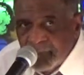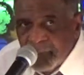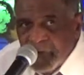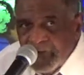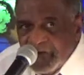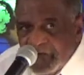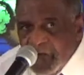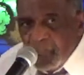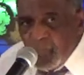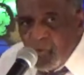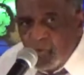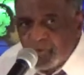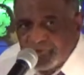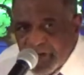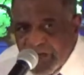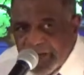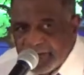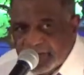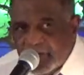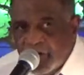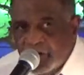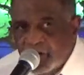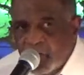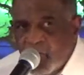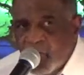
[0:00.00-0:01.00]
They want
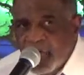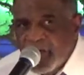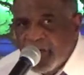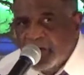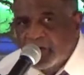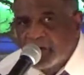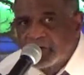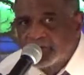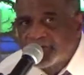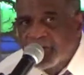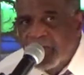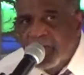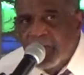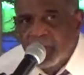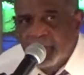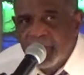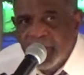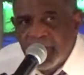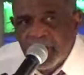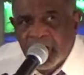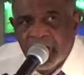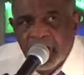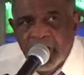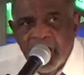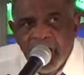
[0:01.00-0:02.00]
that good old
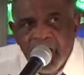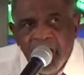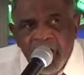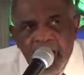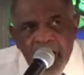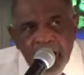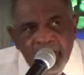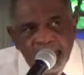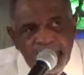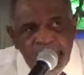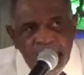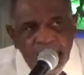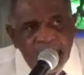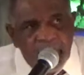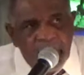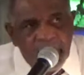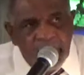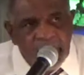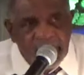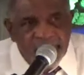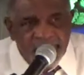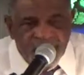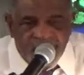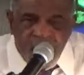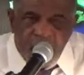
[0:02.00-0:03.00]
entertainment. And people that
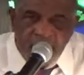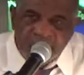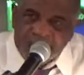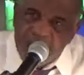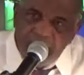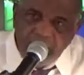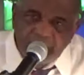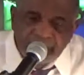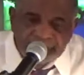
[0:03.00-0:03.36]
leave church